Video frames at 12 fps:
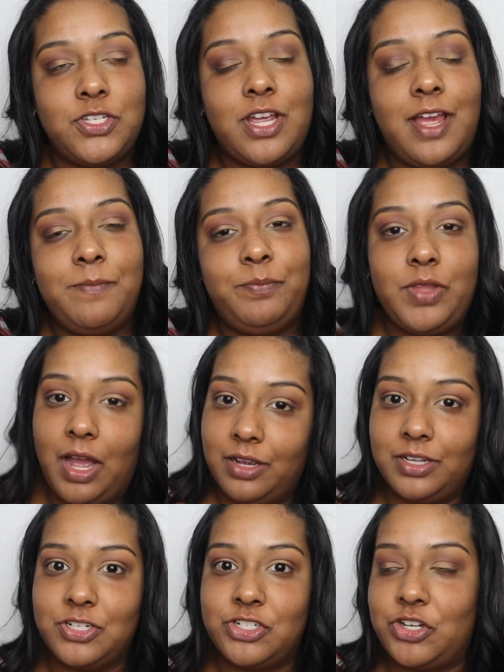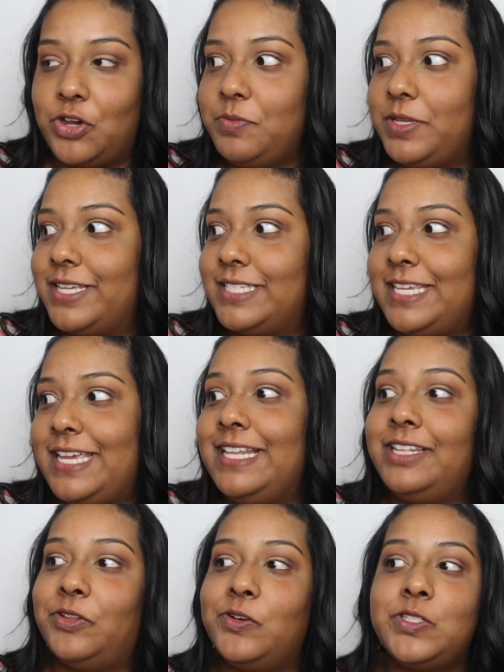I'm not gonna show because it
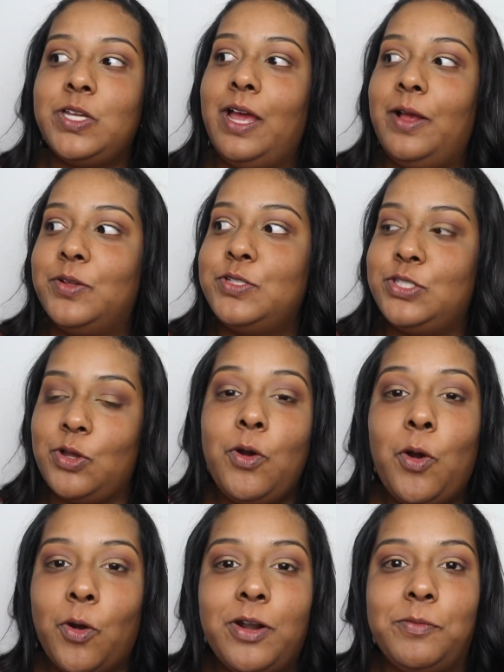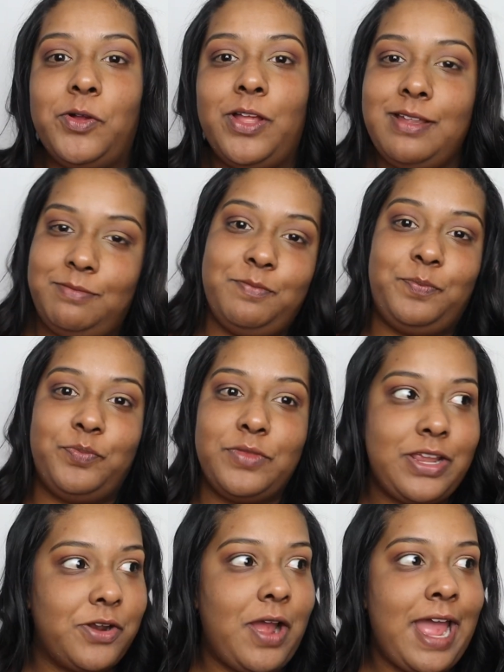looked so horrible. And
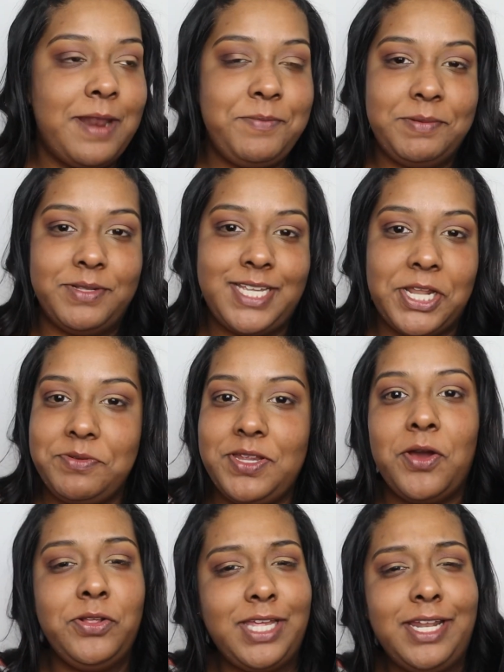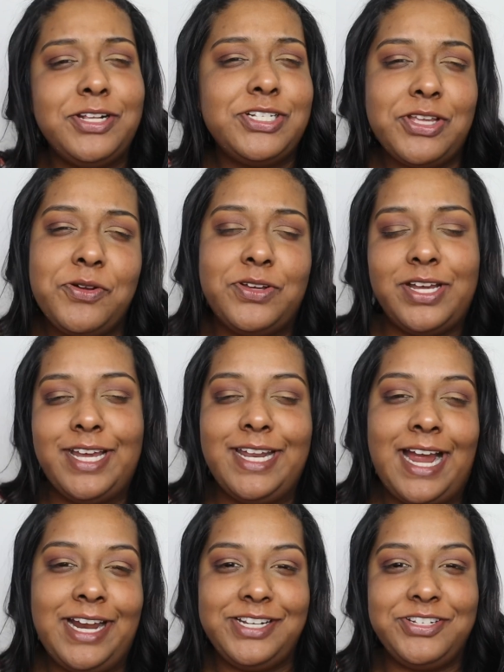you know, I had people telling me, oh, that looks so good,
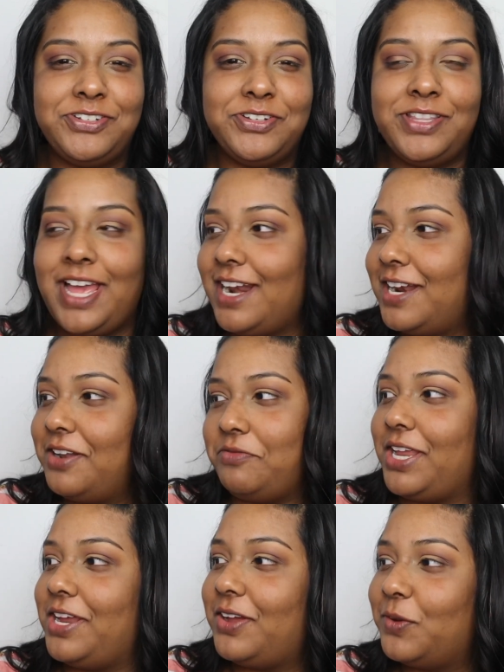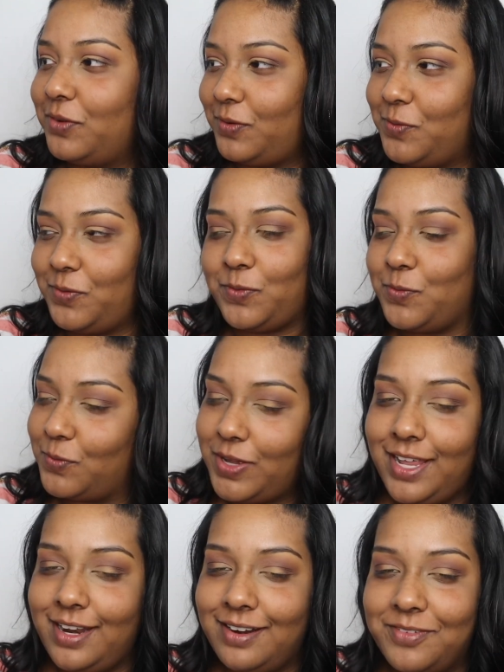how did you do that? And I'm like,
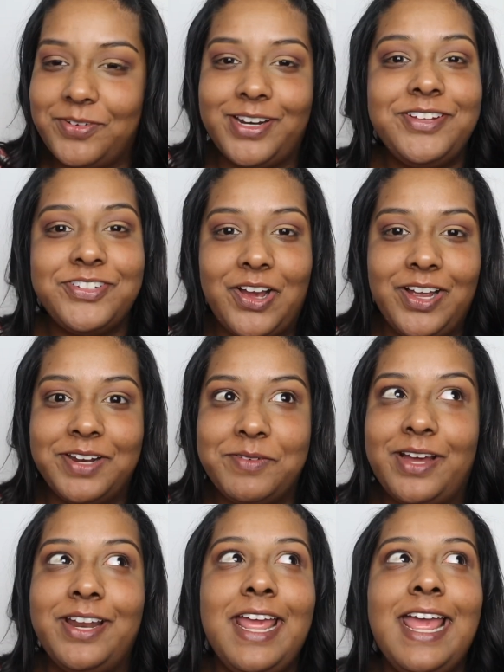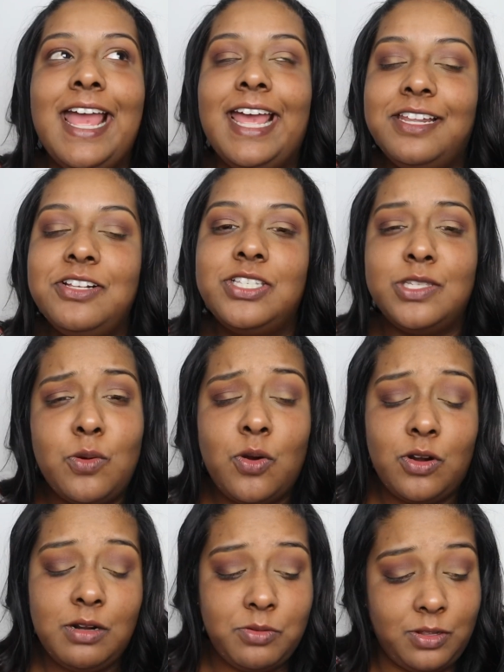what are you talking about? It looks so
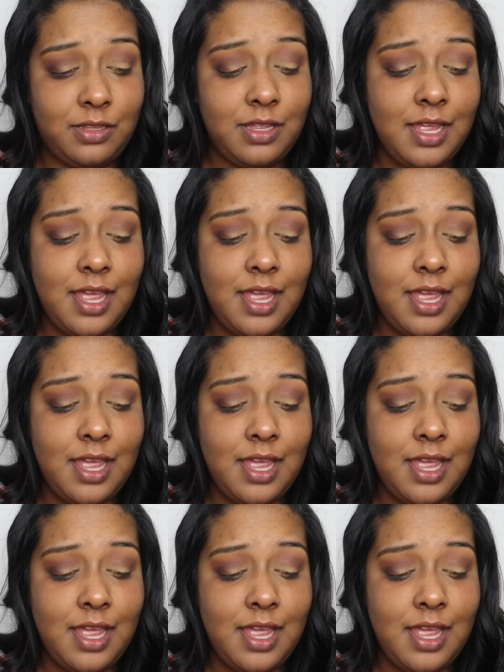horrible.